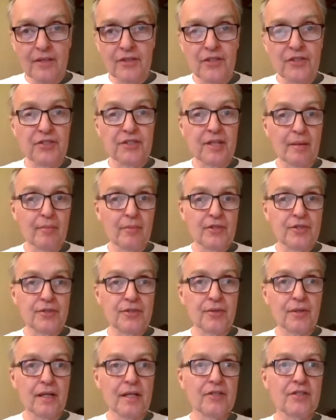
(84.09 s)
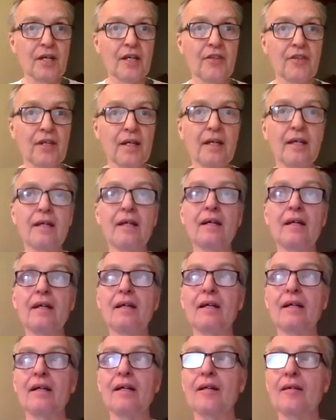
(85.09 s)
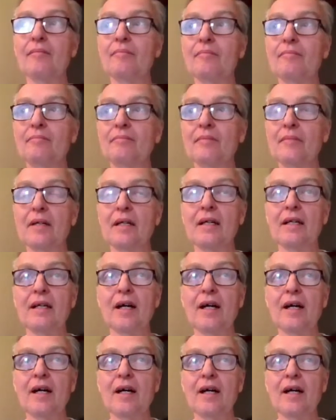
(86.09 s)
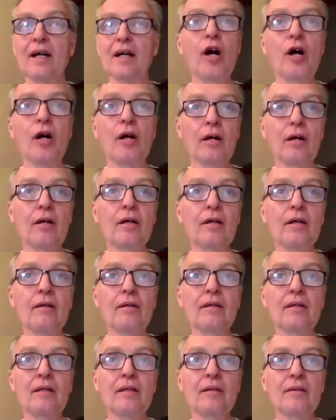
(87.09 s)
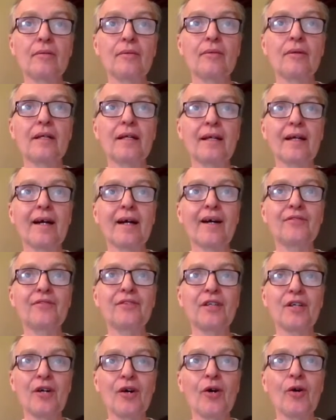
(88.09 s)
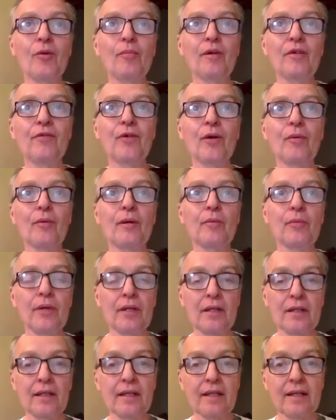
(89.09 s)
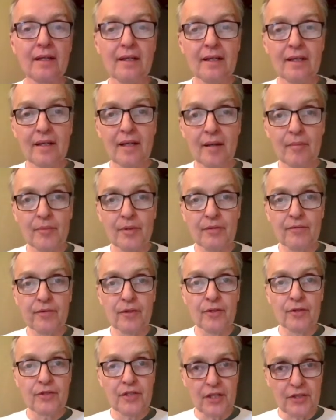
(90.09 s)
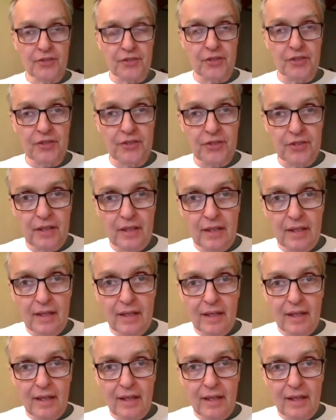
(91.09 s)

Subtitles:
Just demonstrates, I think, how long we have to go before we really come to full justice.